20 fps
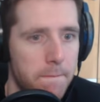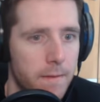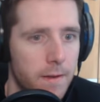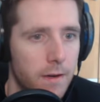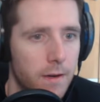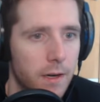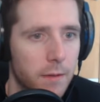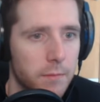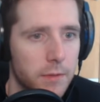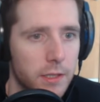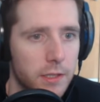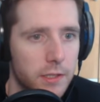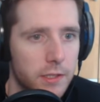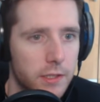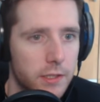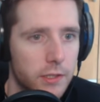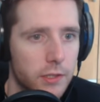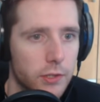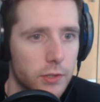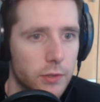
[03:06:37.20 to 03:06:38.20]
Alright, I'm gonna
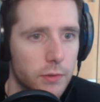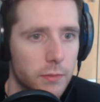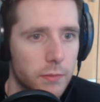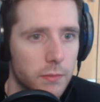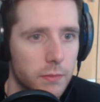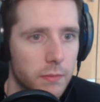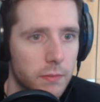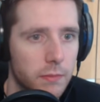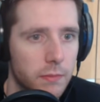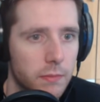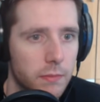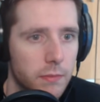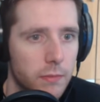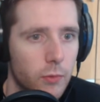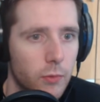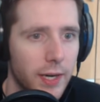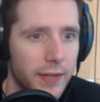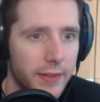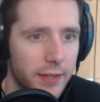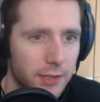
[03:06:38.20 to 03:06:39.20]
assume...
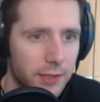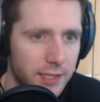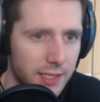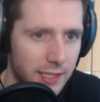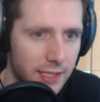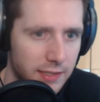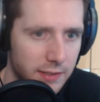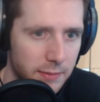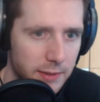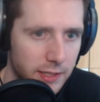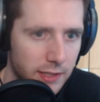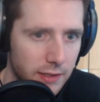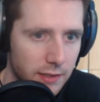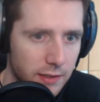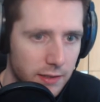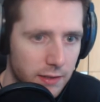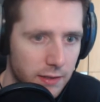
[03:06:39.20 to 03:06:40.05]
Wait, there is an item in here.